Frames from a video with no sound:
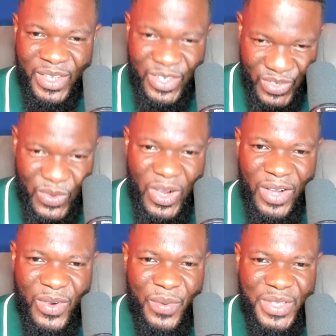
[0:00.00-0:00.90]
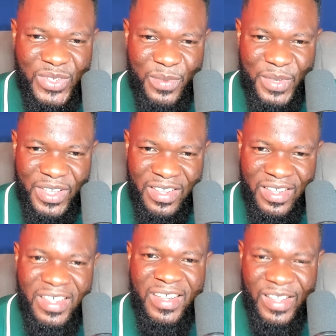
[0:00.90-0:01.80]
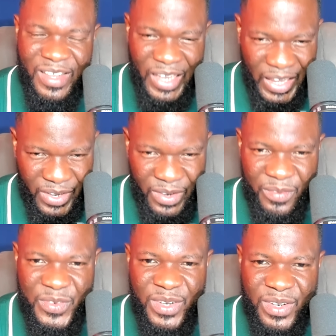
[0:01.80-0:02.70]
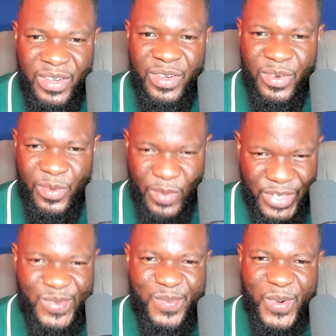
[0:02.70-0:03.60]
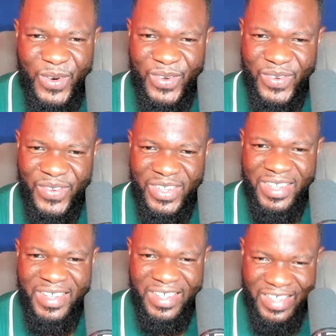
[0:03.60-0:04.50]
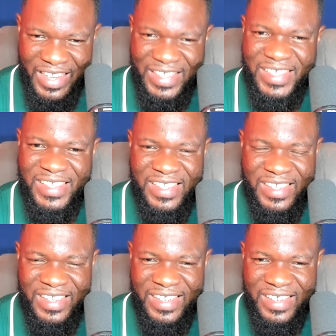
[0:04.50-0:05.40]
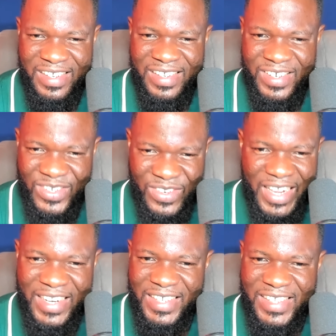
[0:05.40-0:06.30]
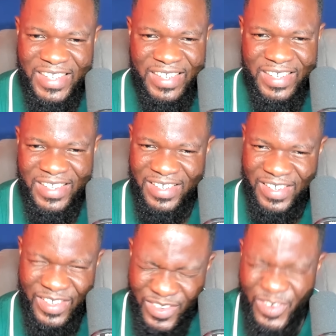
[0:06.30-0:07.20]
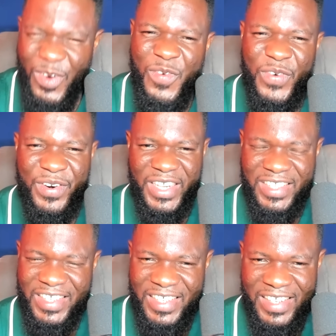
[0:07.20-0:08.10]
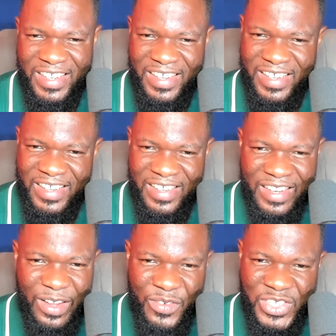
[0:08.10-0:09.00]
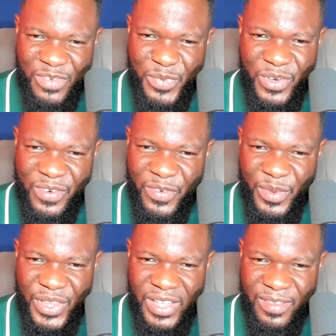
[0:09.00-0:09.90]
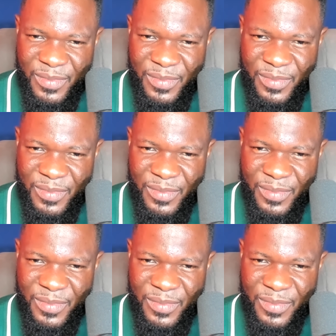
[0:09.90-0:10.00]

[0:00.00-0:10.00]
You are going to be loved once more. Yes, tried it. Go for it. Love is a beautiful thing.